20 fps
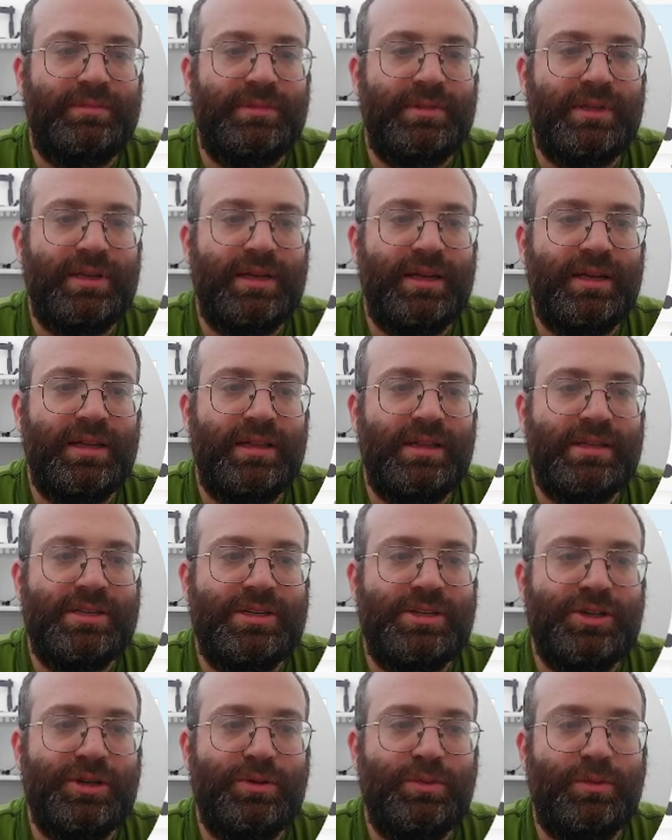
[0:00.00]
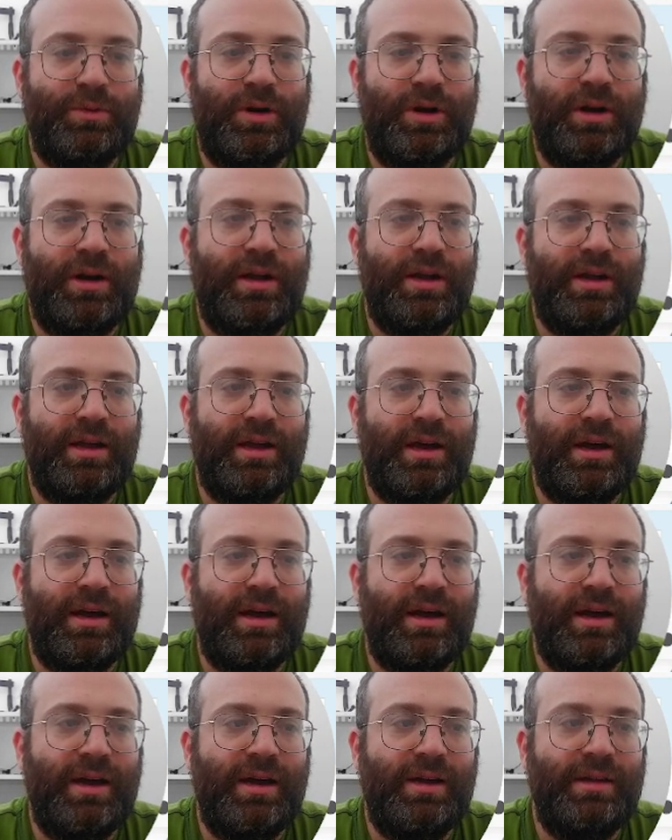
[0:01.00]
And this should work.
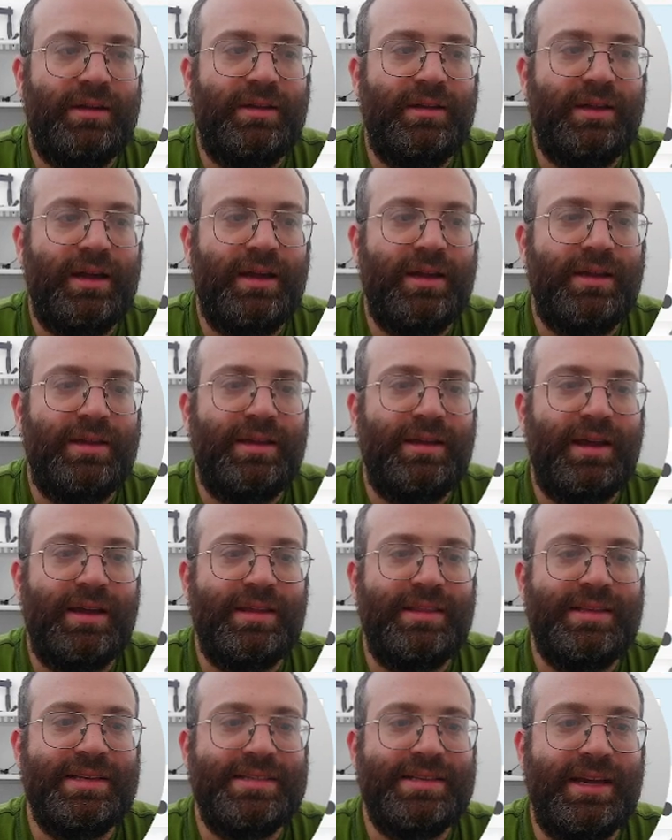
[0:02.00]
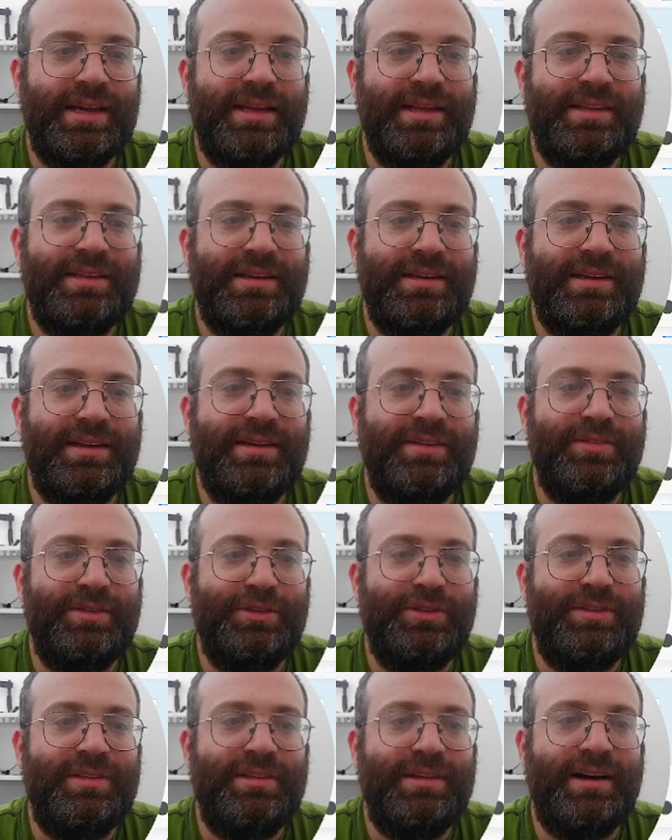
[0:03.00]
I decided to give
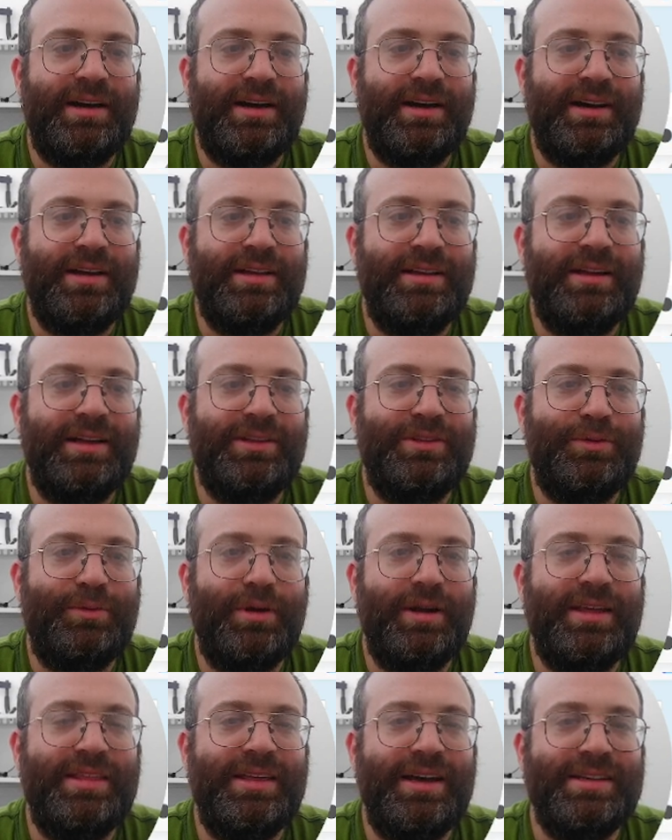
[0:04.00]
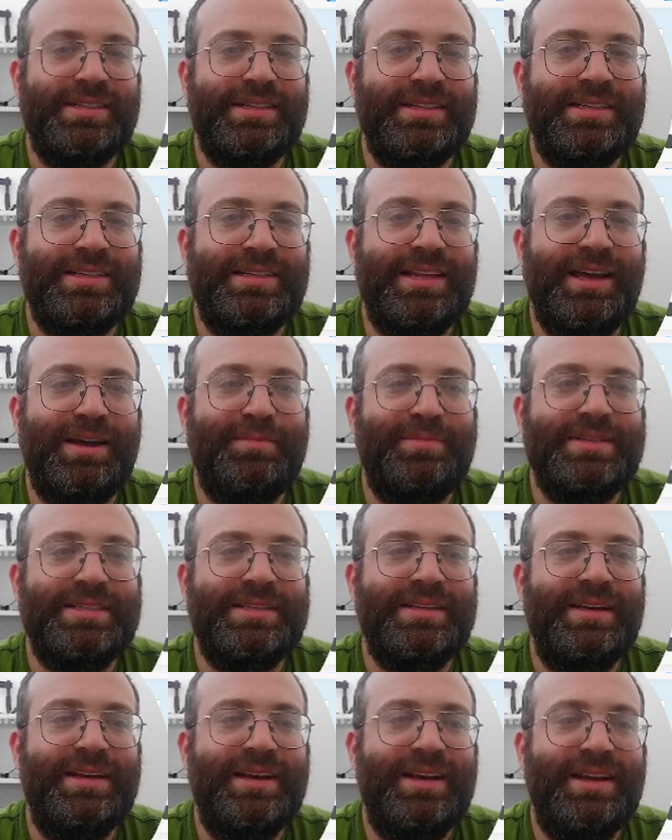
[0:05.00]
you 20,000
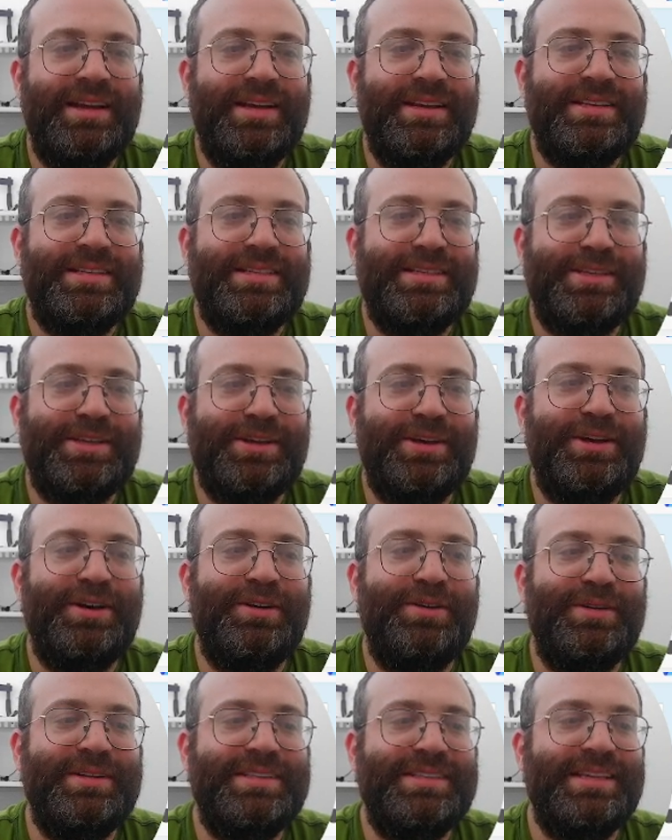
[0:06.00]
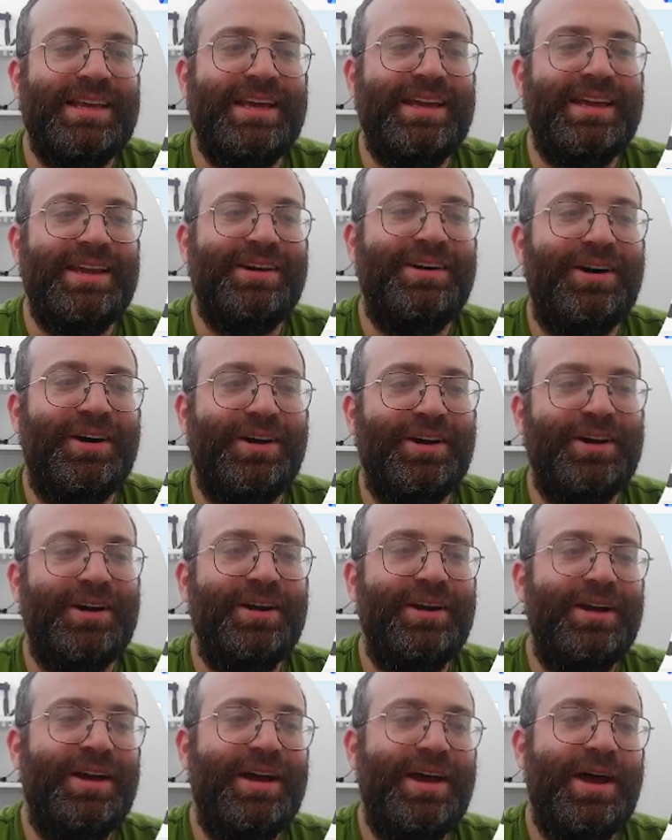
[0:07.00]
steps, so it's taking
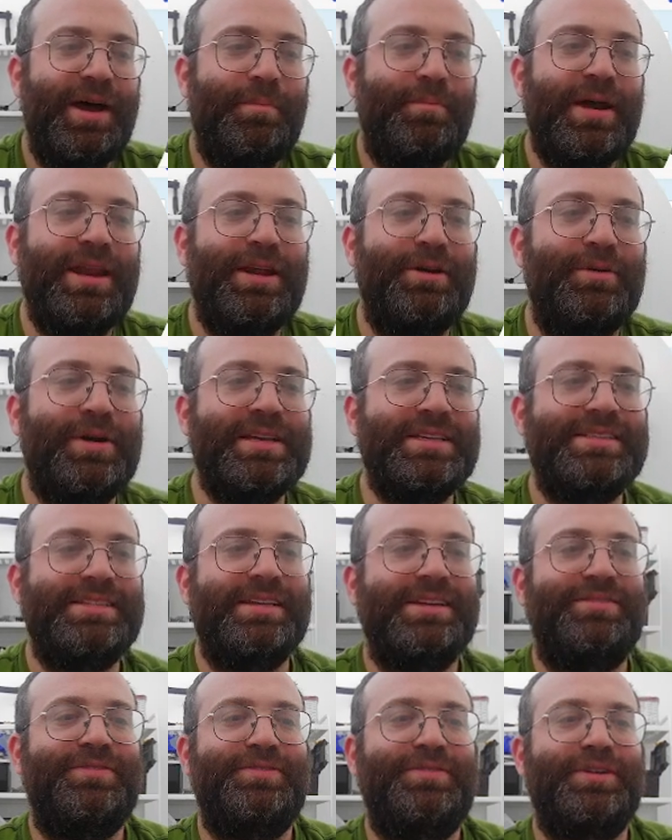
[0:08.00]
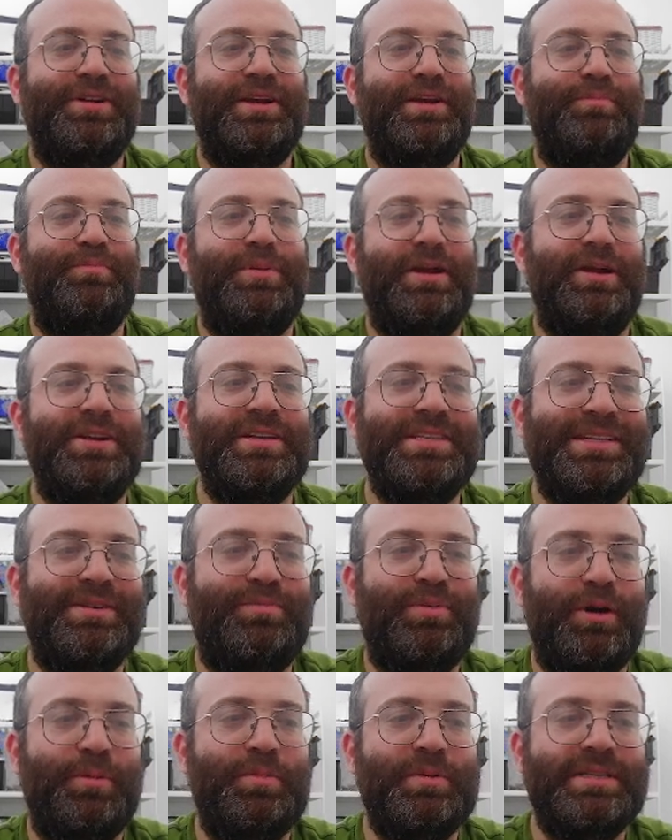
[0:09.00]
longer. But anyways, for comparison
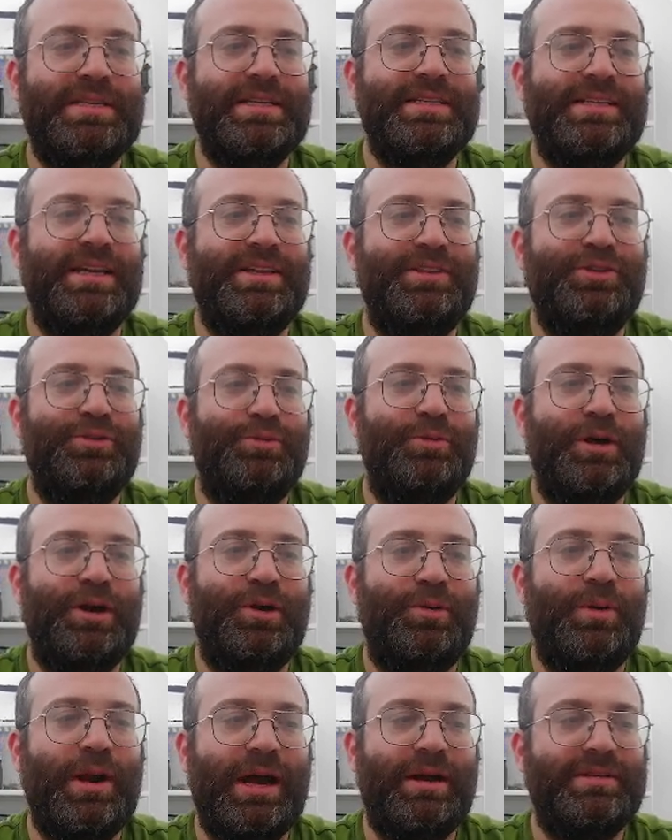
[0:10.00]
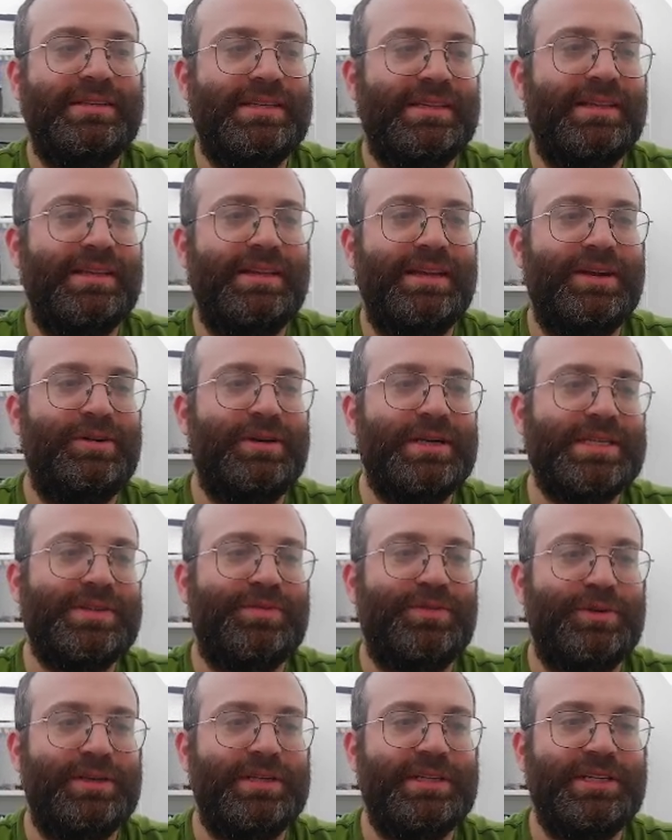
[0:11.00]
purposes, I do want to round to the nearest
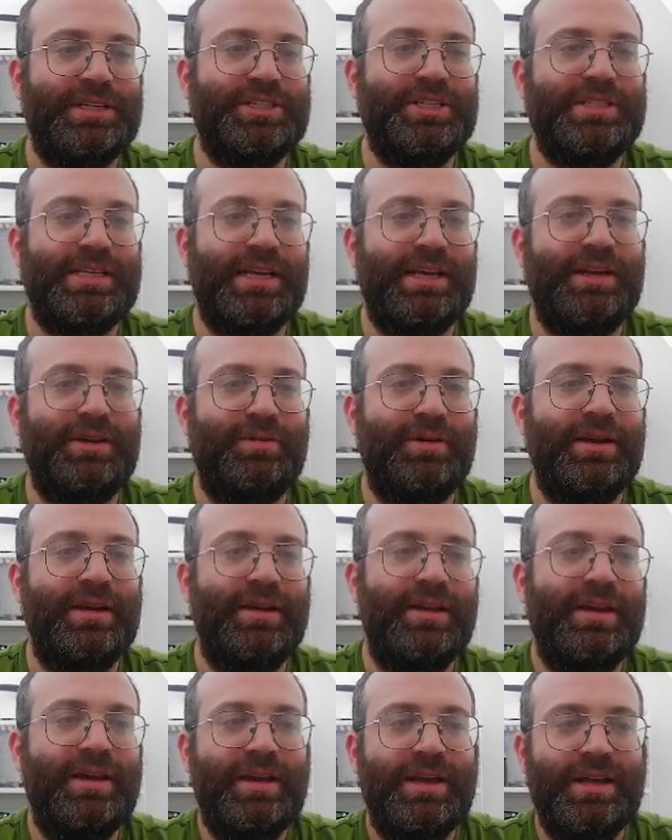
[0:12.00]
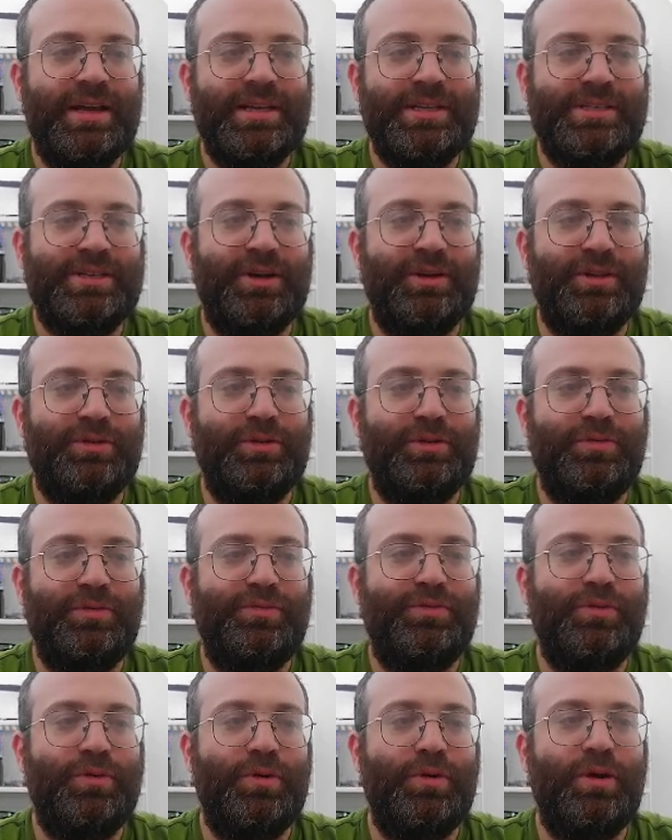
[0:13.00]
4 digits anyway. So I'll do
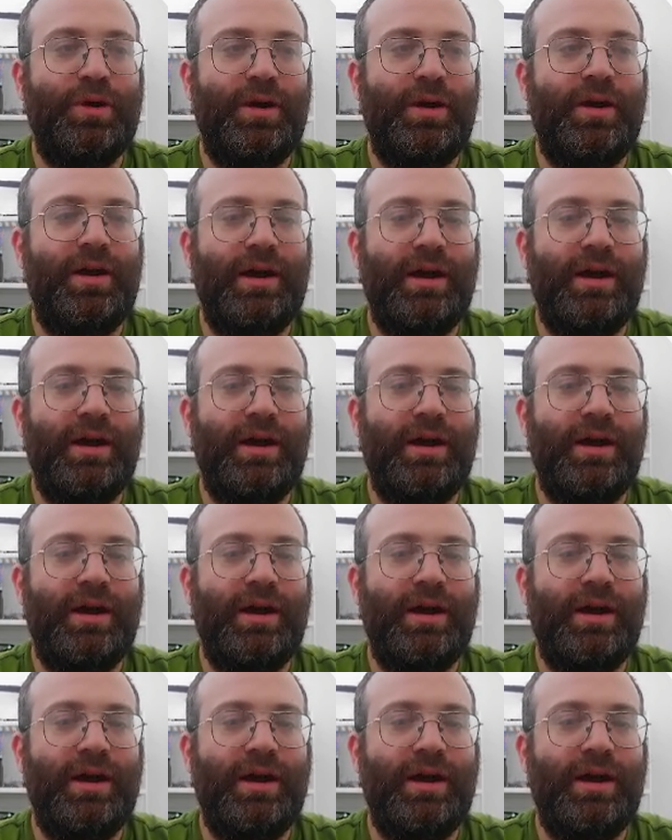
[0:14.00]
4